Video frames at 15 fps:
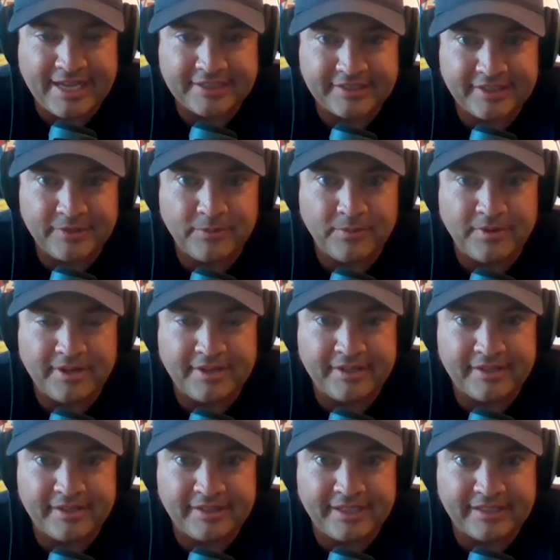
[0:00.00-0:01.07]
actually
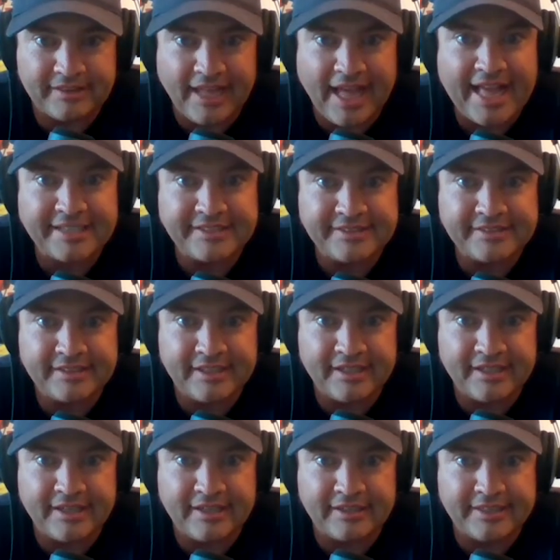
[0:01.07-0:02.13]
won the last
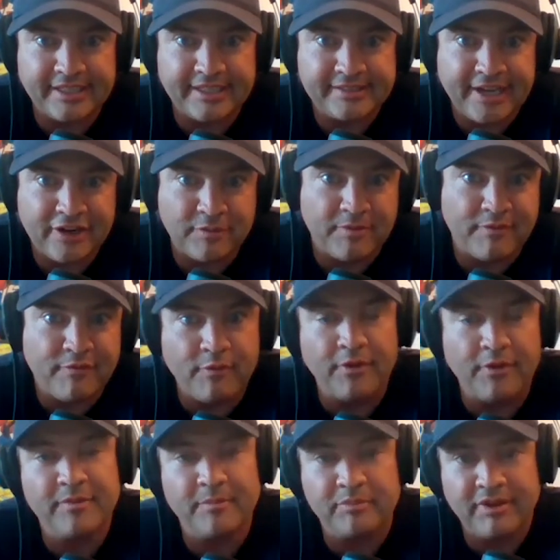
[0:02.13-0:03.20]
league title
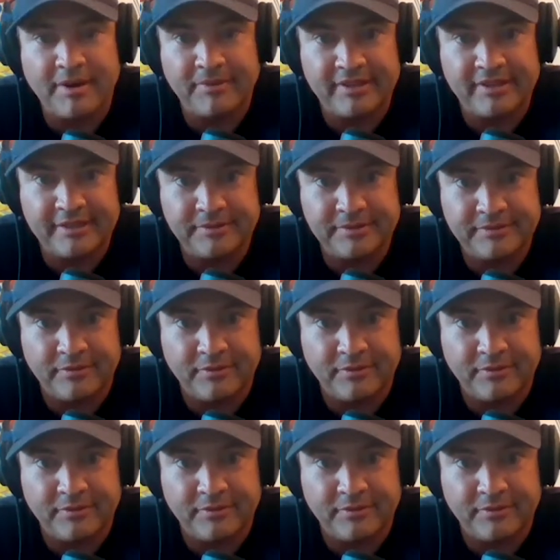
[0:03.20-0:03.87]
before the Premier League was